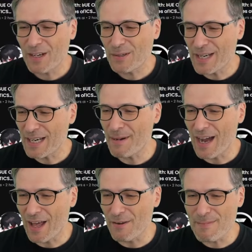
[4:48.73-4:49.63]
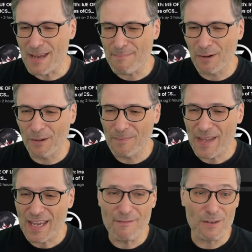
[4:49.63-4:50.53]
created by other people.
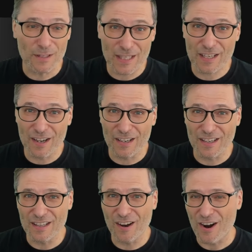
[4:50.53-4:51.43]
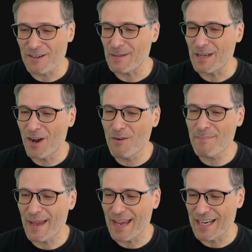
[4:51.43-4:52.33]
If you click on the Heartbeat
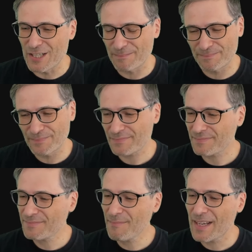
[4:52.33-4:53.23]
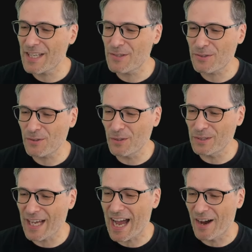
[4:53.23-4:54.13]
homepage and you scroll
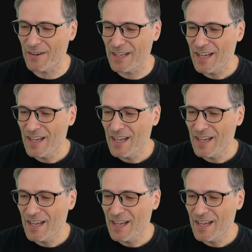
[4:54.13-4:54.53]
down,